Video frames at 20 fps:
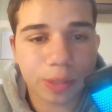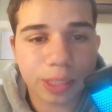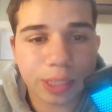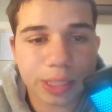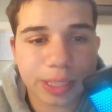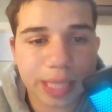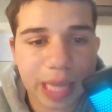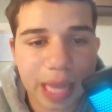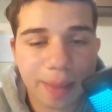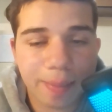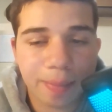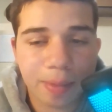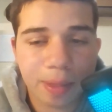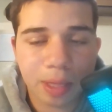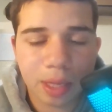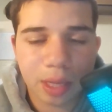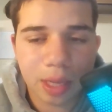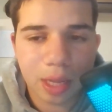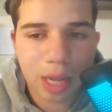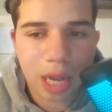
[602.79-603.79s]
just them
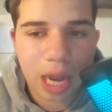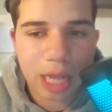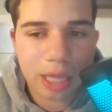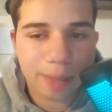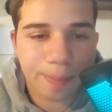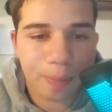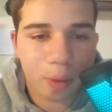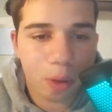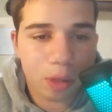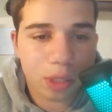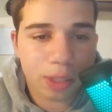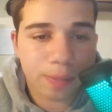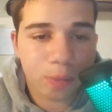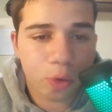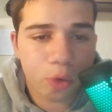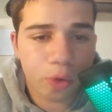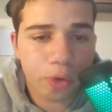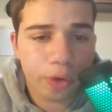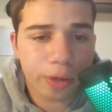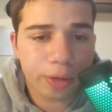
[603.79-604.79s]
and the
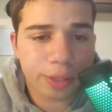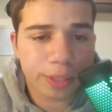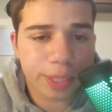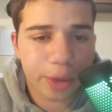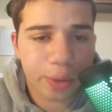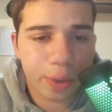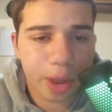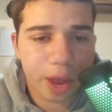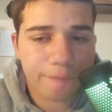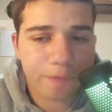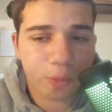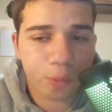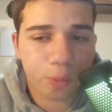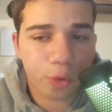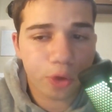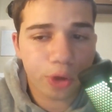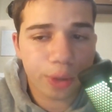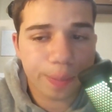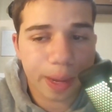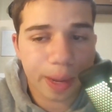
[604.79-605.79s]
Baltimore Orioles that you have to
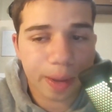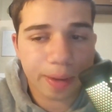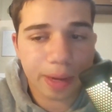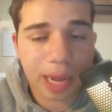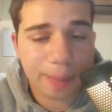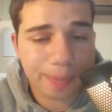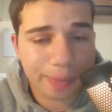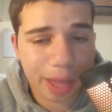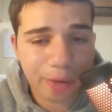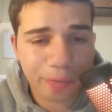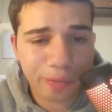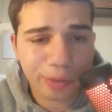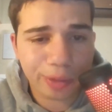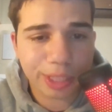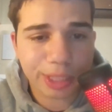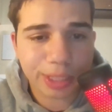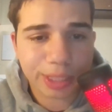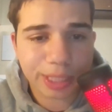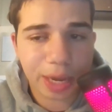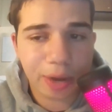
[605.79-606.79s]
worry about. I'm not really
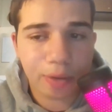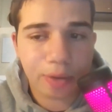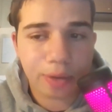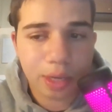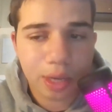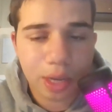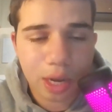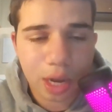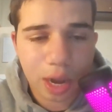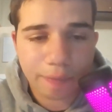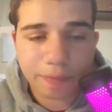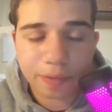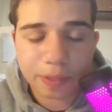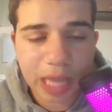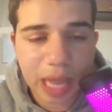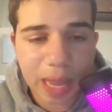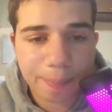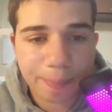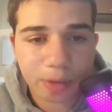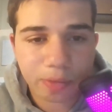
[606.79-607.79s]
scared of the
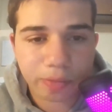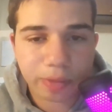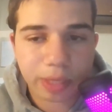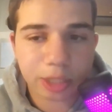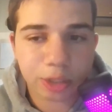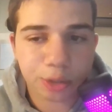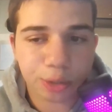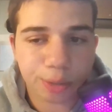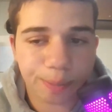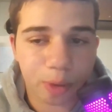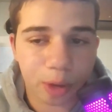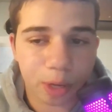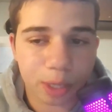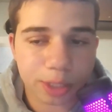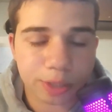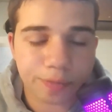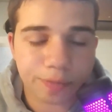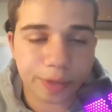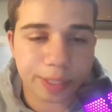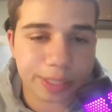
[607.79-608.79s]
Tampa Bay Rays or the
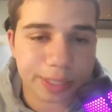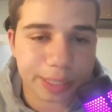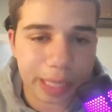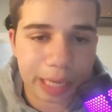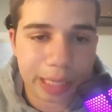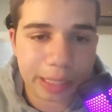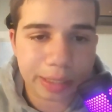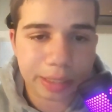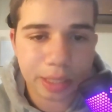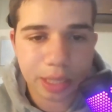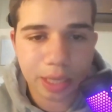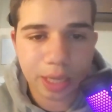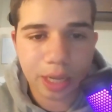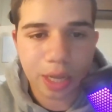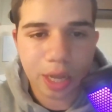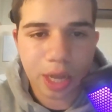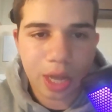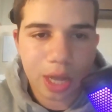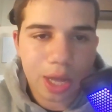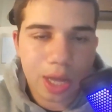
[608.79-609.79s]
Boston Red Sox.
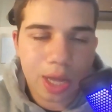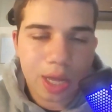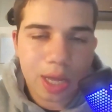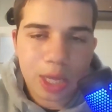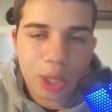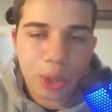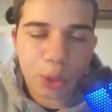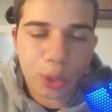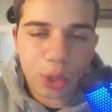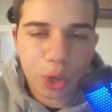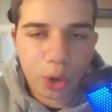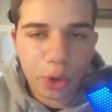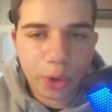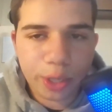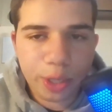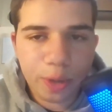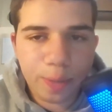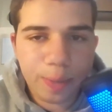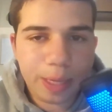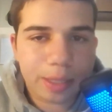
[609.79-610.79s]
You can
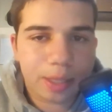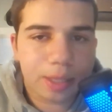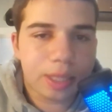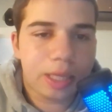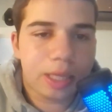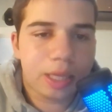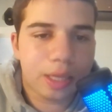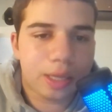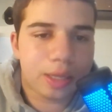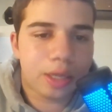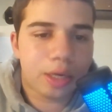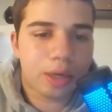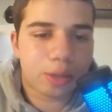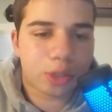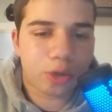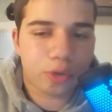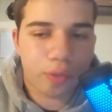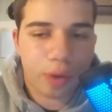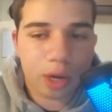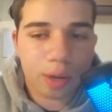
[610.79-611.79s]
argue about the
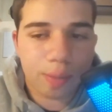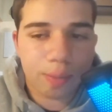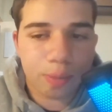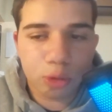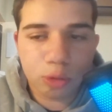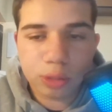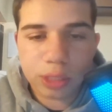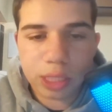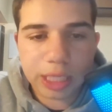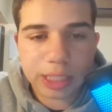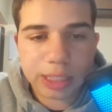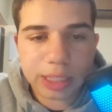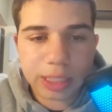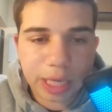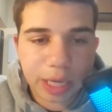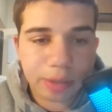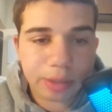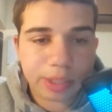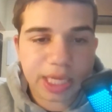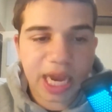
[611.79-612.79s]
Toronto Blue Jays and
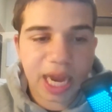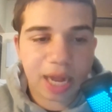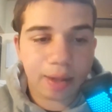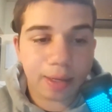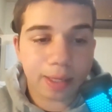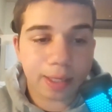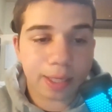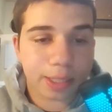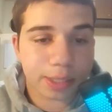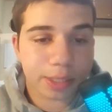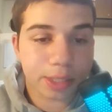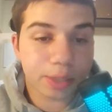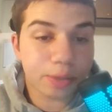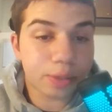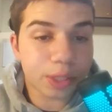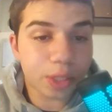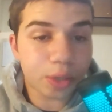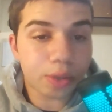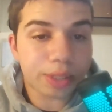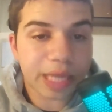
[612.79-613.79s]
their talent because they're
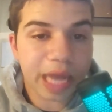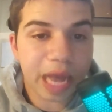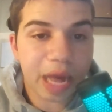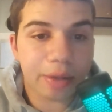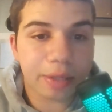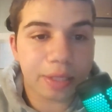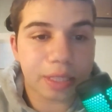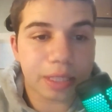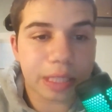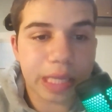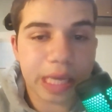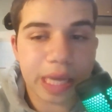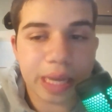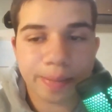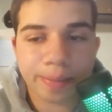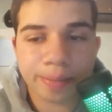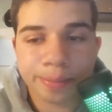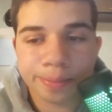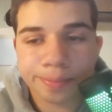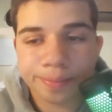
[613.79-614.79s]
still a talented team.